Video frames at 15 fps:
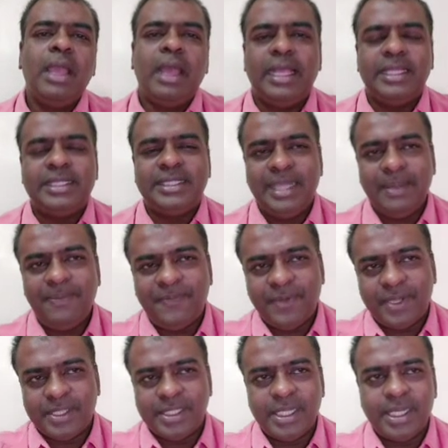A step
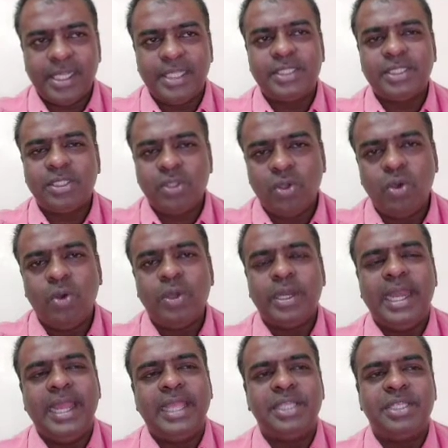further is
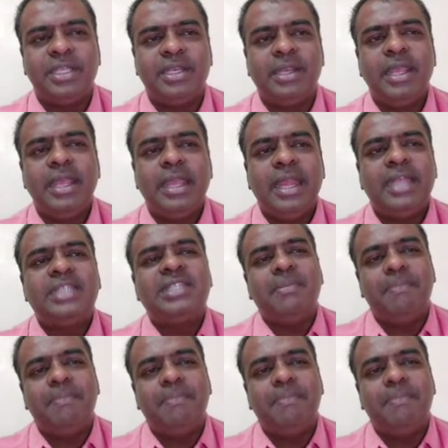correlation. It's a